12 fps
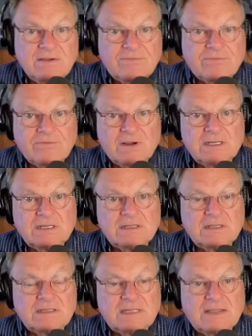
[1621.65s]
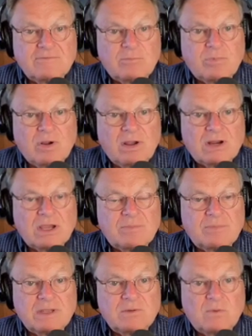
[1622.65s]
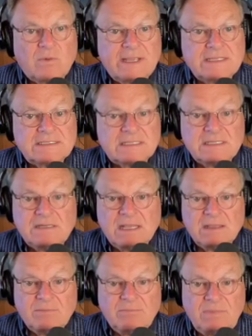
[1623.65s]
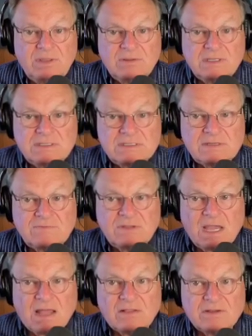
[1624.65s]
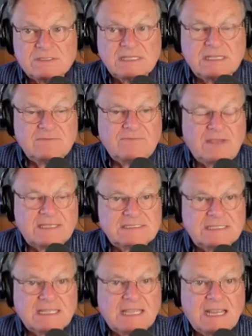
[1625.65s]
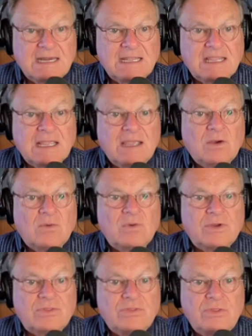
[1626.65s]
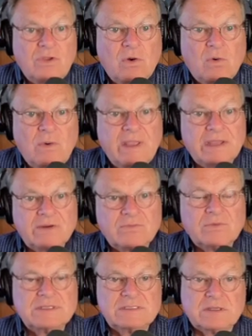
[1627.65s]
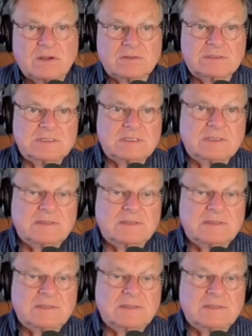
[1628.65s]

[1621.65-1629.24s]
front that they've brought up and wasted millions of dollars investigating with no end result.